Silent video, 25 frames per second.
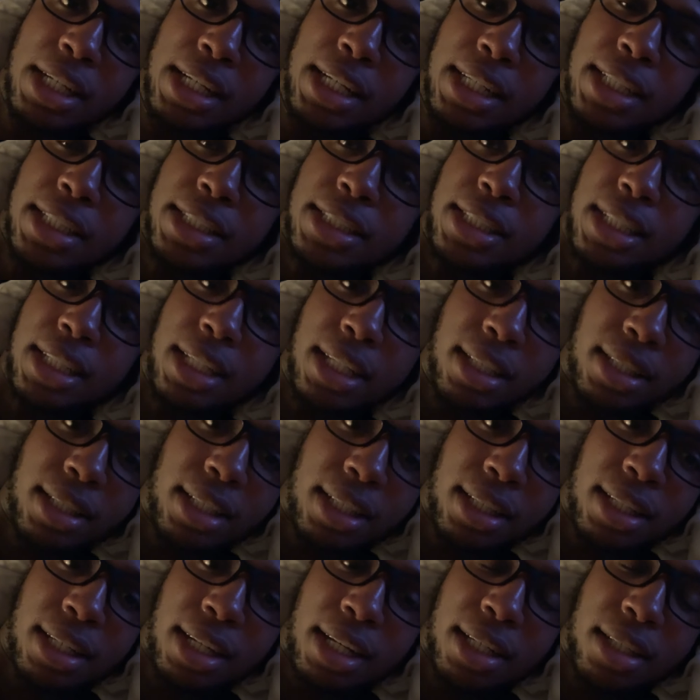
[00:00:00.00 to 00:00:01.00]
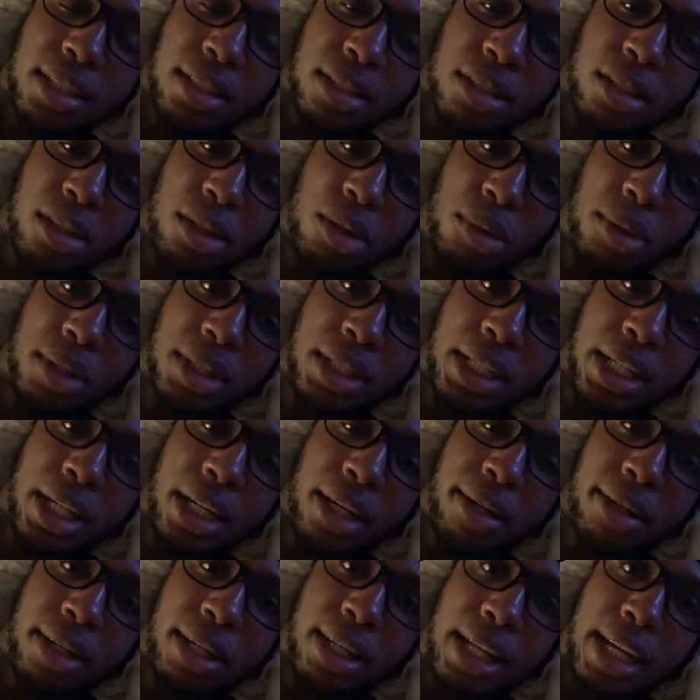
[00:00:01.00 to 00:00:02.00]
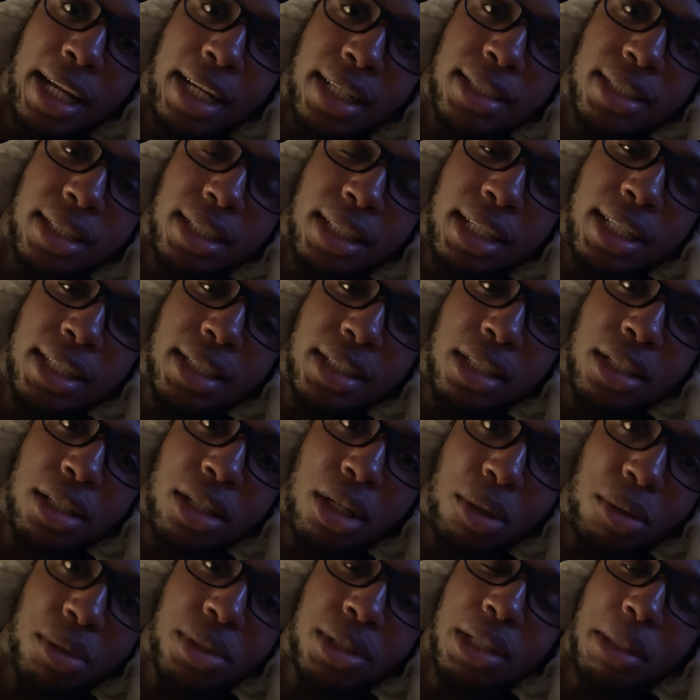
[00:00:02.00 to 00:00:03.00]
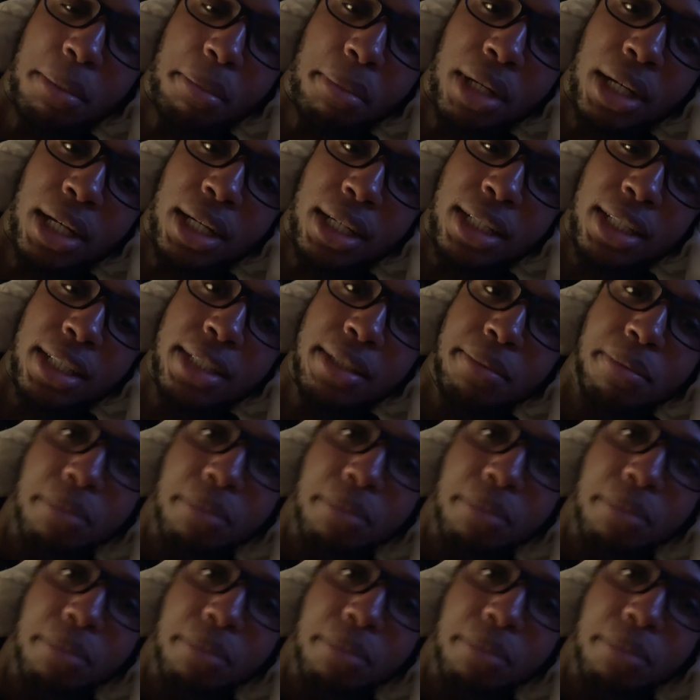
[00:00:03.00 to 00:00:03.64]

She didn't think that I could slow it down and actually get to know somebody.